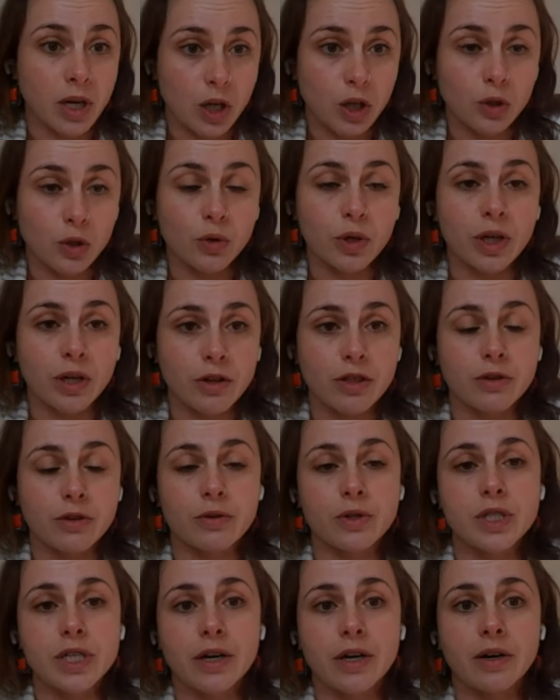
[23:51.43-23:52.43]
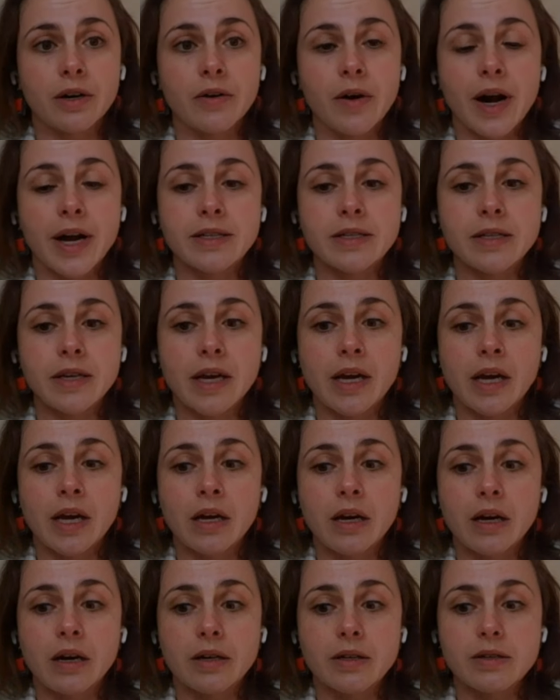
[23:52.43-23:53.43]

including through terrorizing